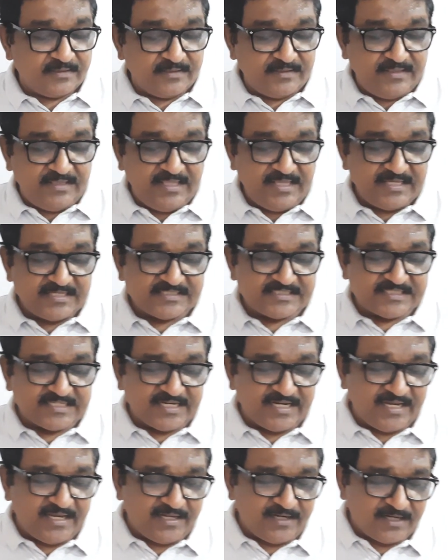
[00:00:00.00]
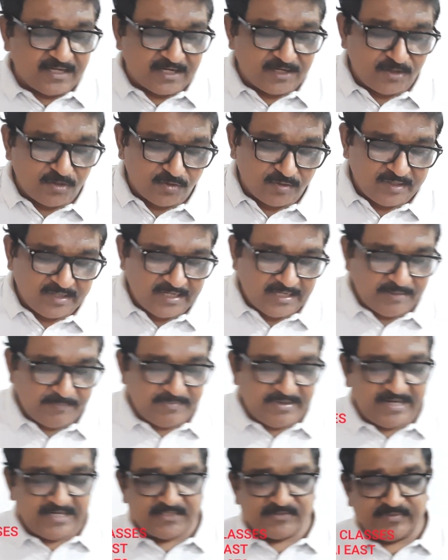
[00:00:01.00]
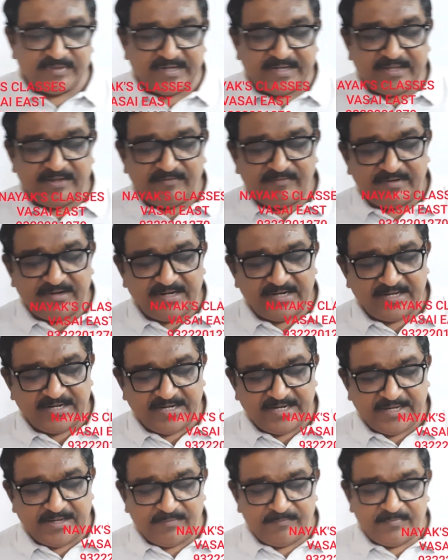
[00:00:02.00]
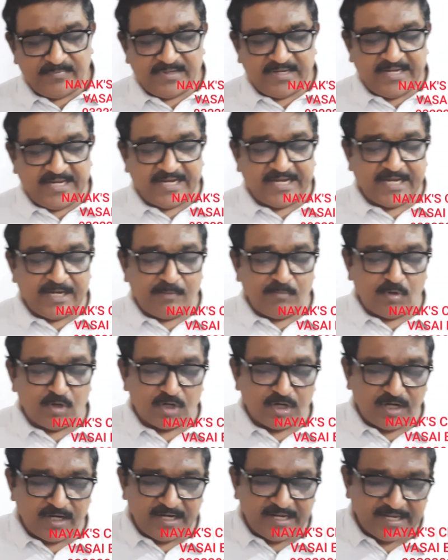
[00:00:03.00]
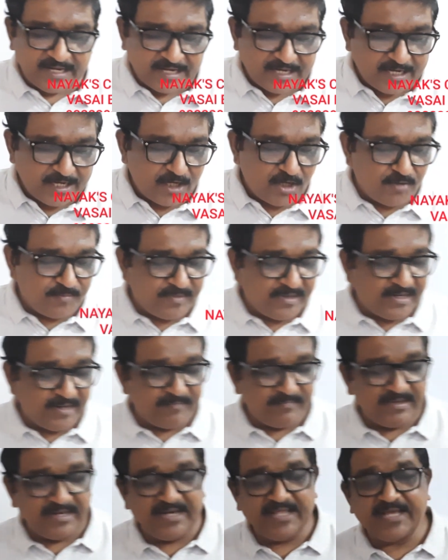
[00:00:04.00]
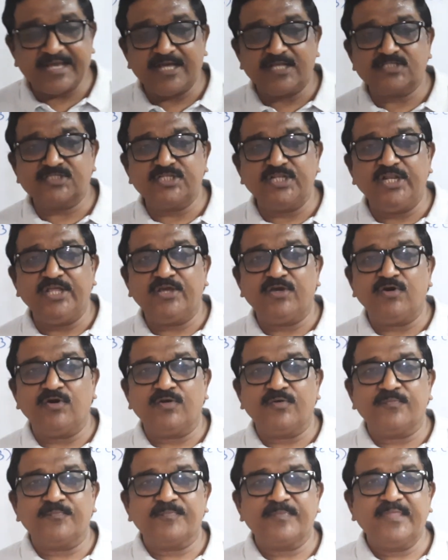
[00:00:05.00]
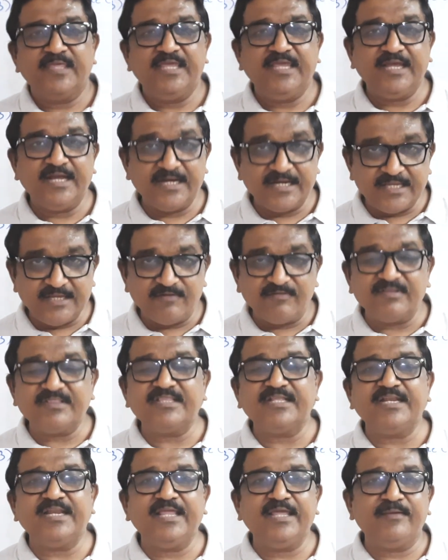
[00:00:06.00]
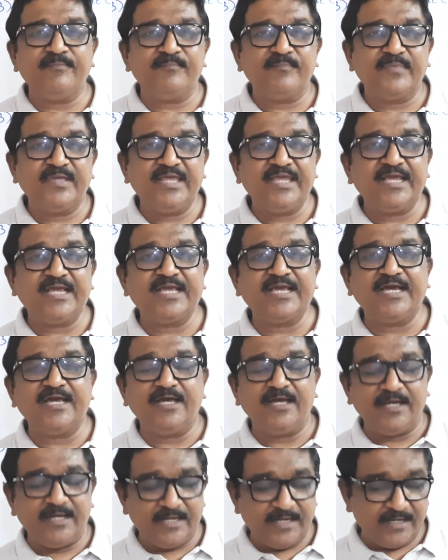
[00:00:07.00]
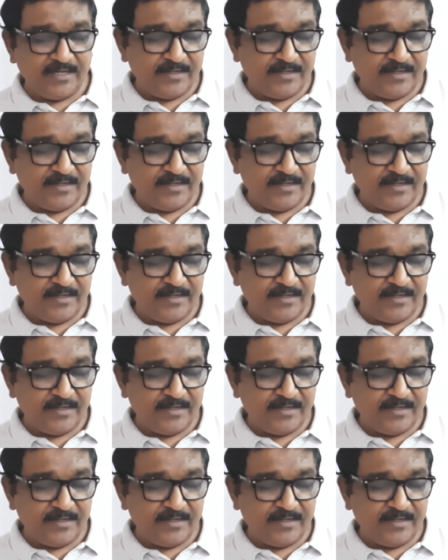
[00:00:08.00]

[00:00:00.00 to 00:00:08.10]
These three unknown elements were given the name Eka boron, Eka aluminium, and Eka silicon. He had given the name Eka